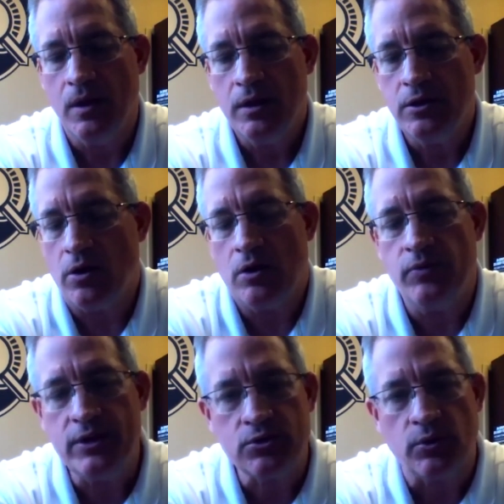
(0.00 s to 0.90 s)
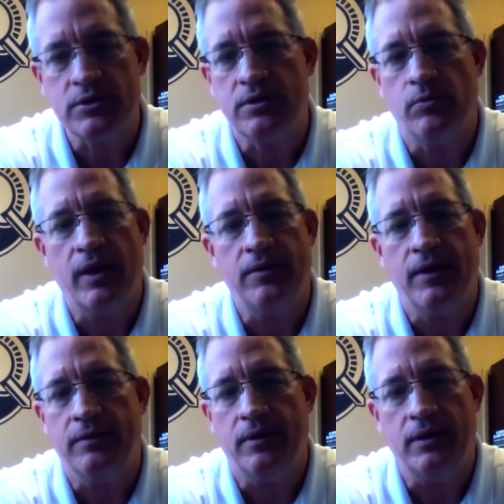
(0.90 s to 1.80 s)
you know, are resourced the way
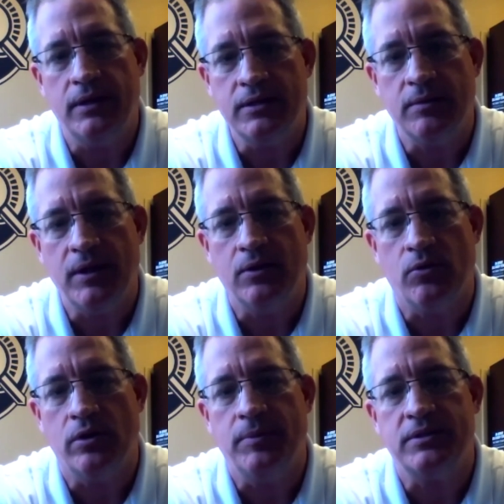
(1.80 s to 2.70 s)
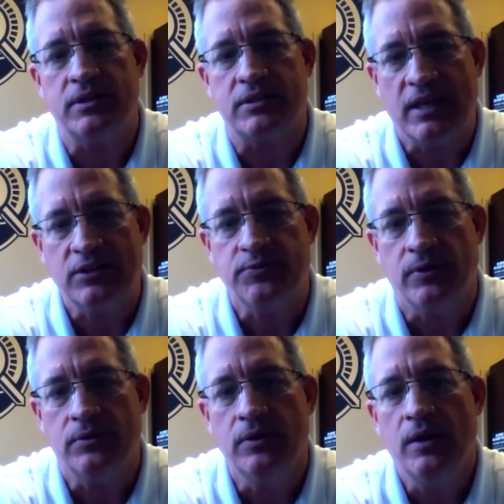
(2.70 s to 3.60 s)
that they need to be in order to be
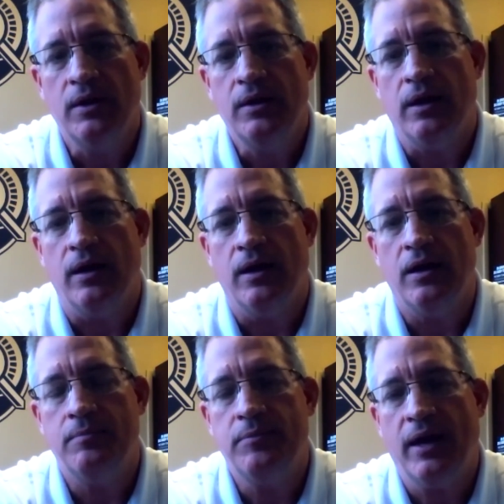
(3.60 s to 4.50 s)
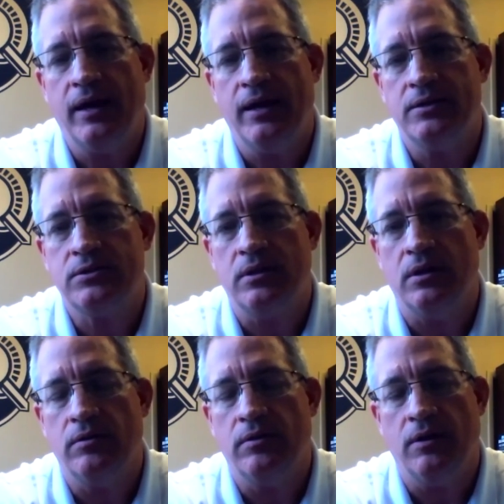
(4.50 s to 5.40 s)
successful. Um, that as
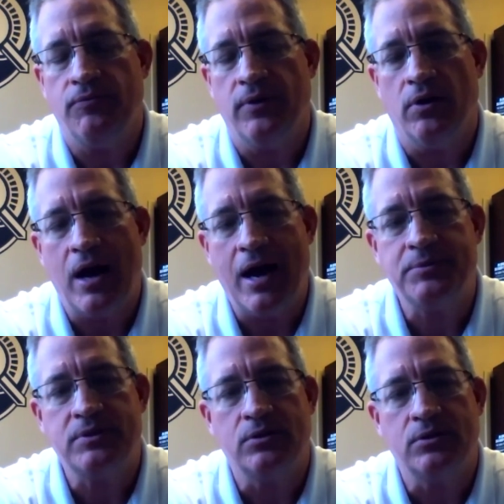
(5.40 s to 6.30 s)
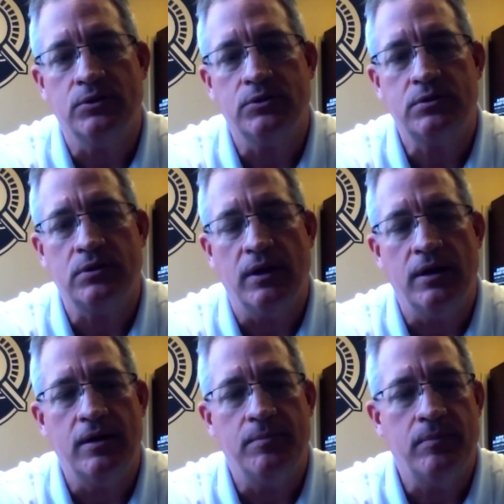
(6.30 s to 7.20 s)
there, there, if there are obstacles,
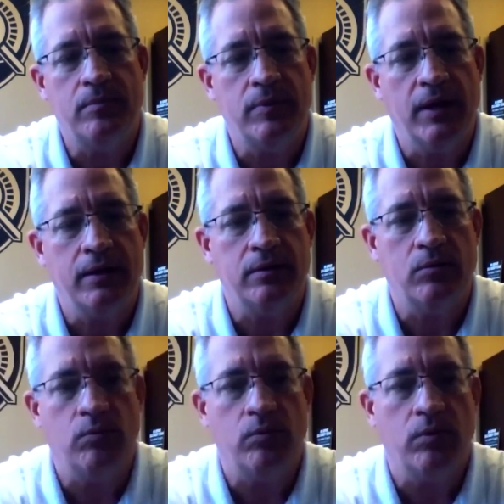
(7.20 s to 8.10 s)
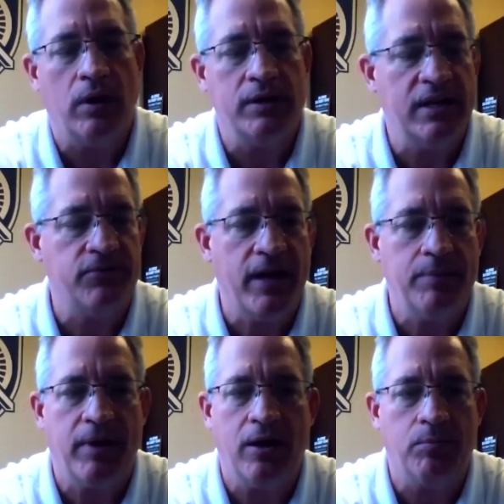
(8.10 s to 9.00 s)
um, that are identified
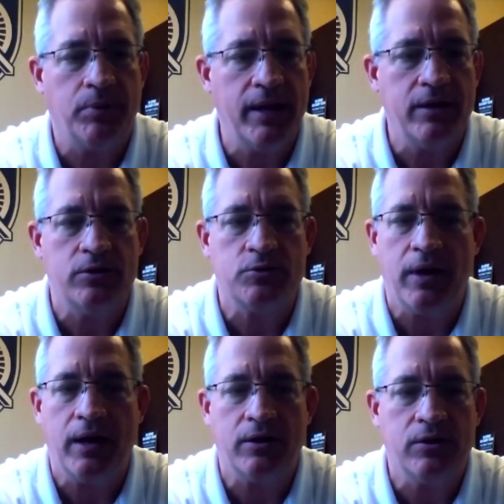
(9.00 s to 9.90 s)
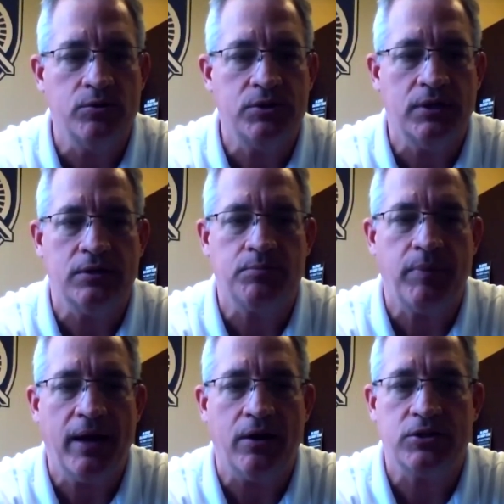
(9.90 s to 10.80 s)
by our players, by our coaches,
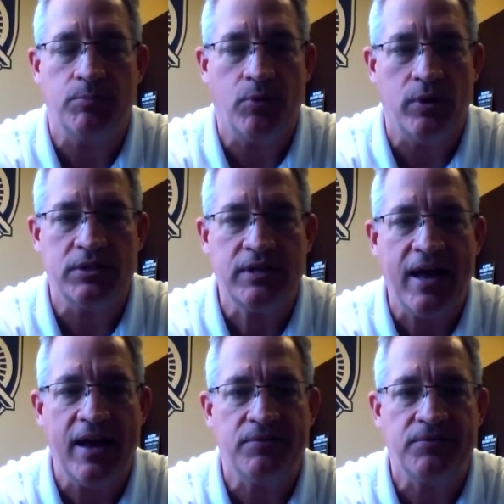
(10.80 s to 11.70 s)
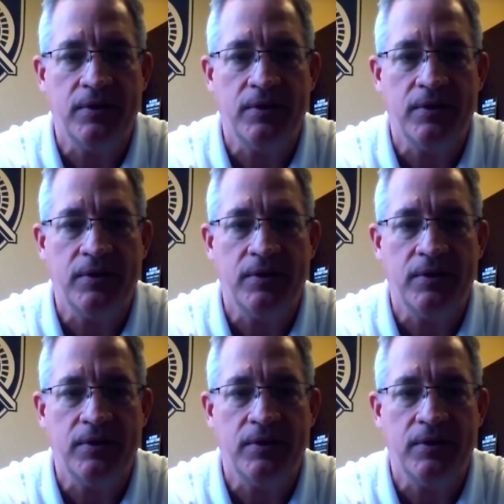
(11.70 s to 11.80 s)
by our support staff.